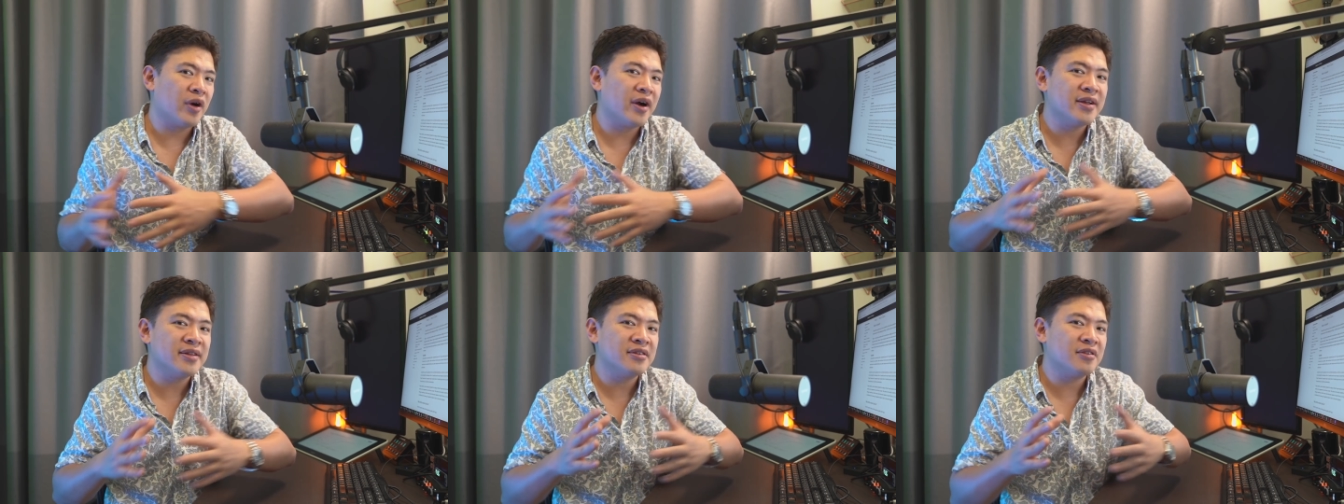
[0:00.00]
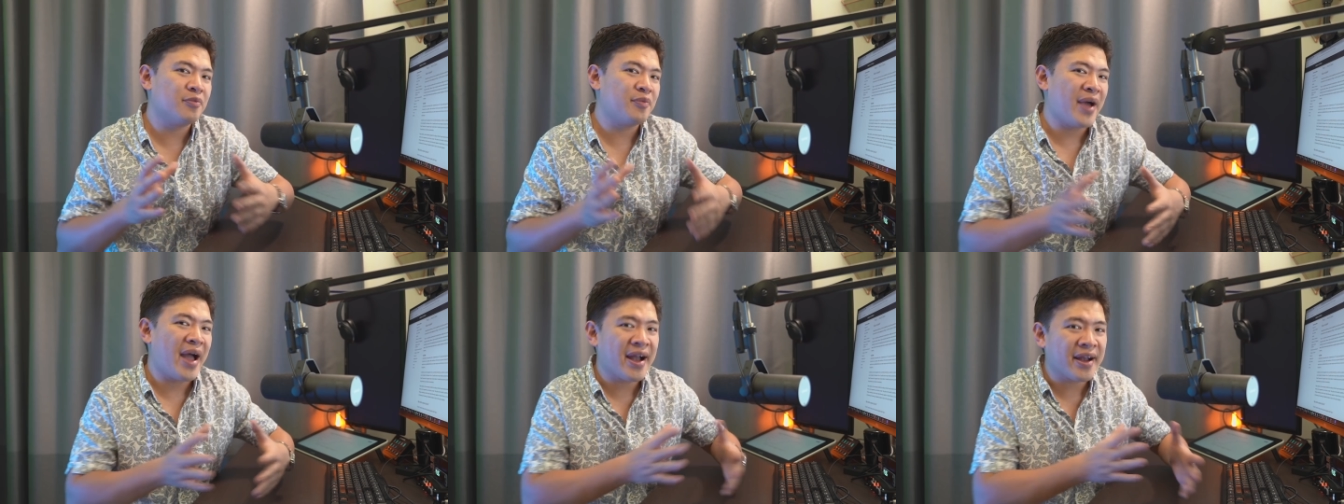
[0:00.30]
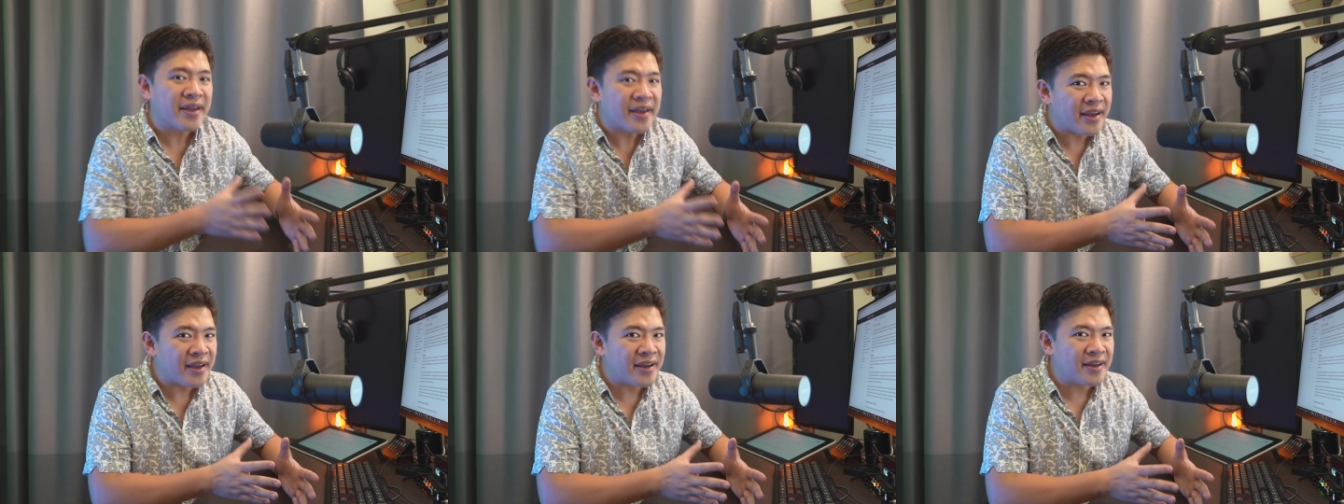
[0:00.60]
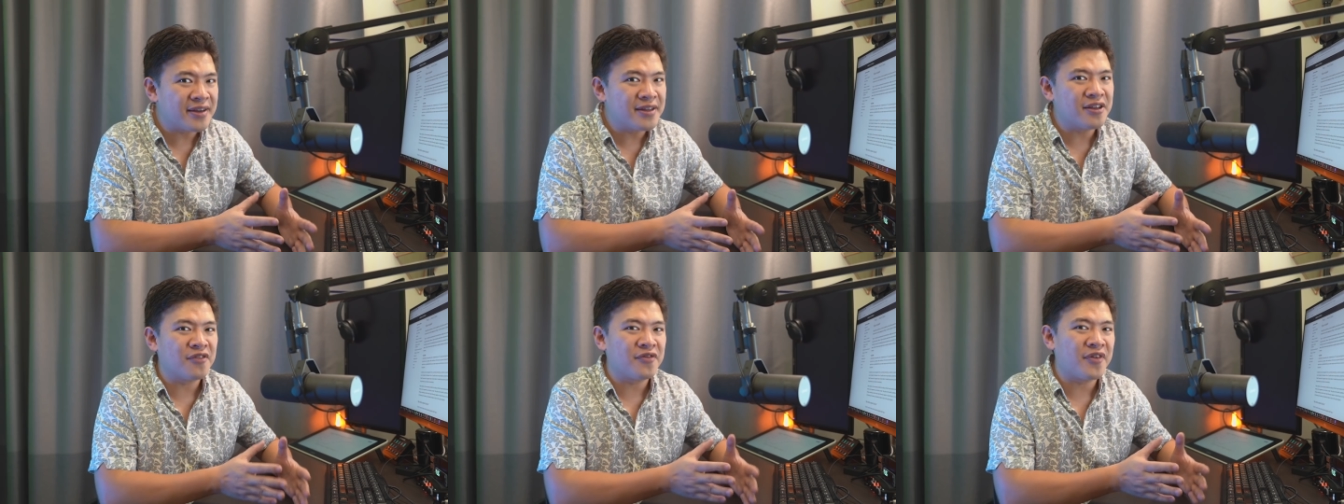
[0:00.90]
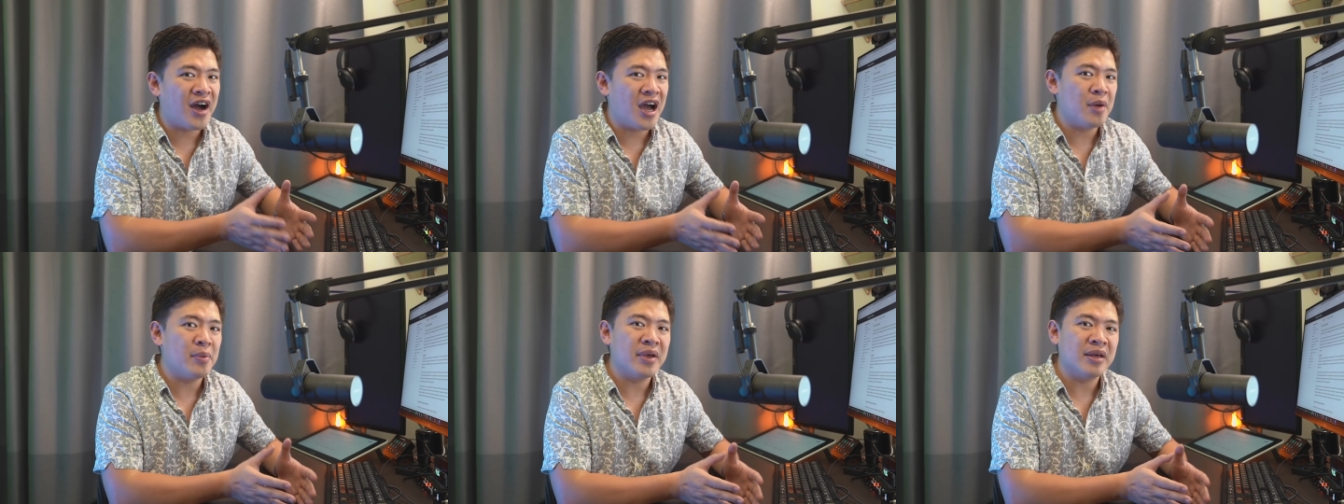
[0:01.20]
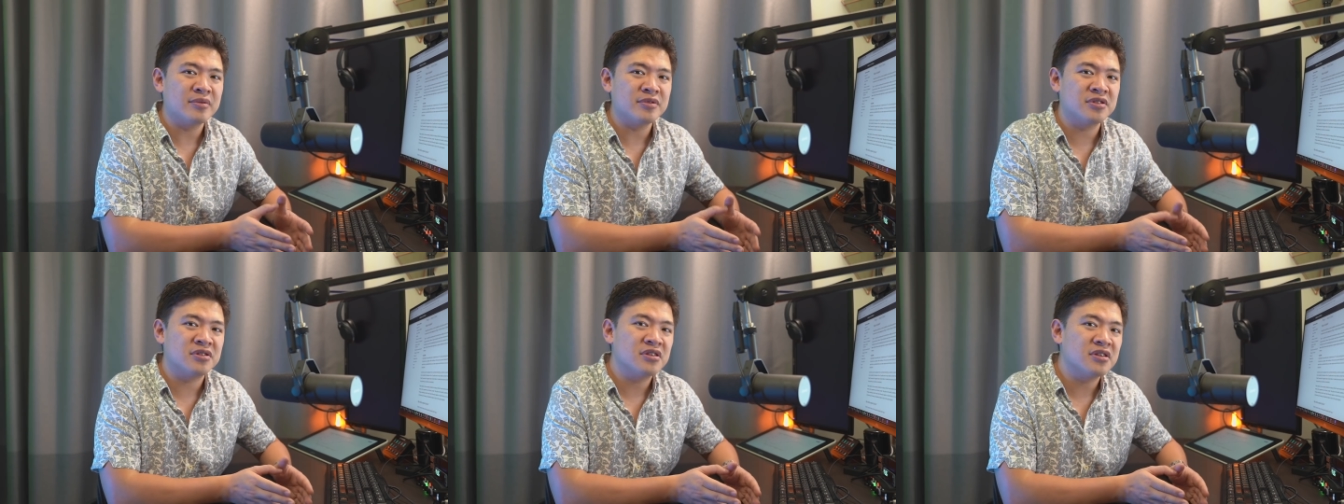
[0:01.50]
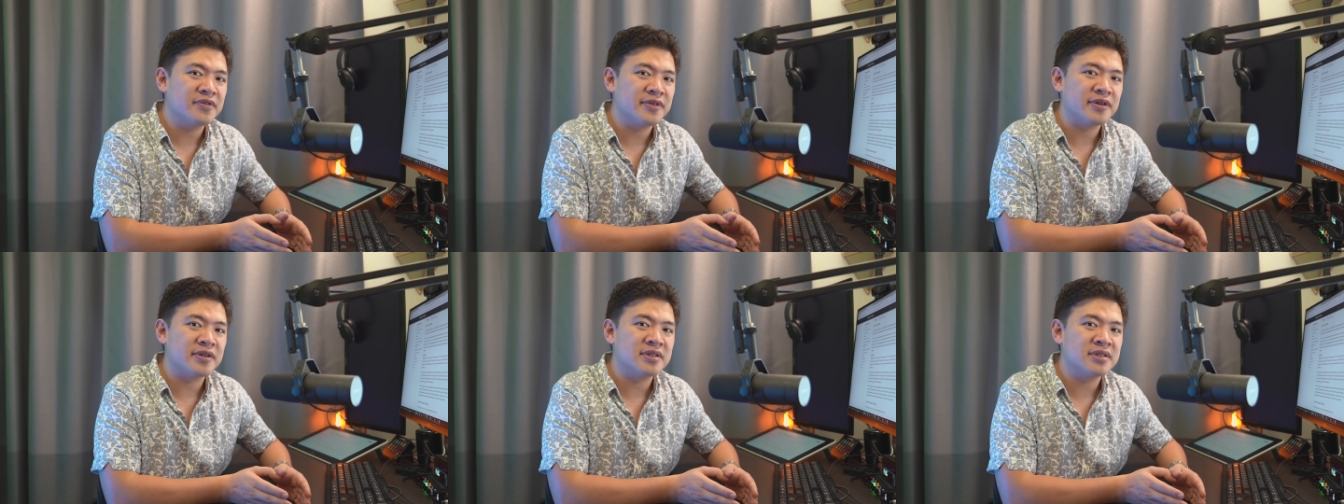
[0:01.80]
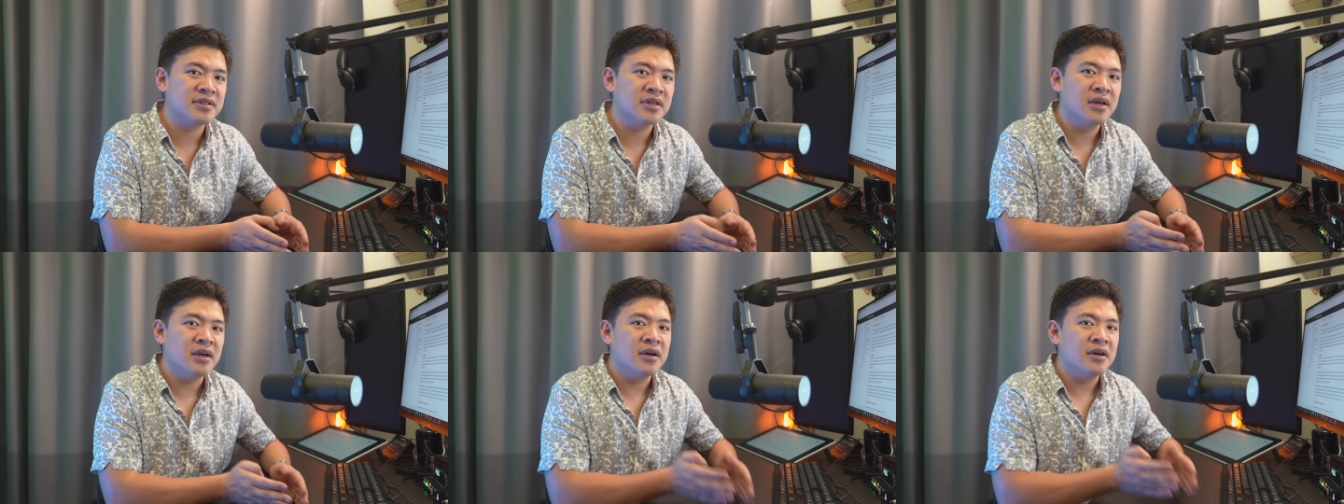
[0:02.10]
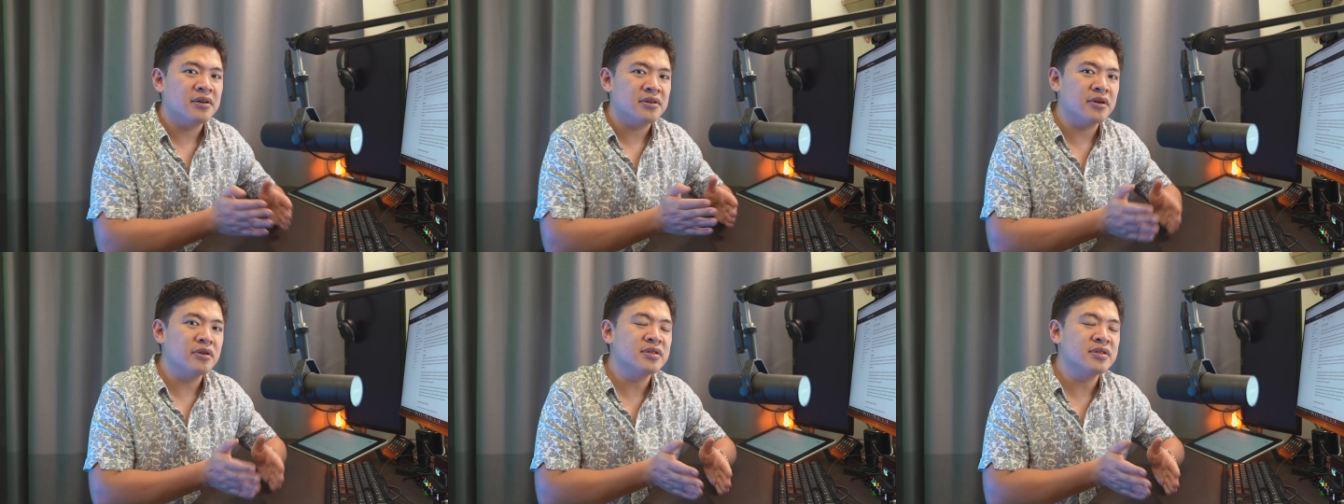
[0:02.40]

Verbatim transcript: run the back end of I B M servers,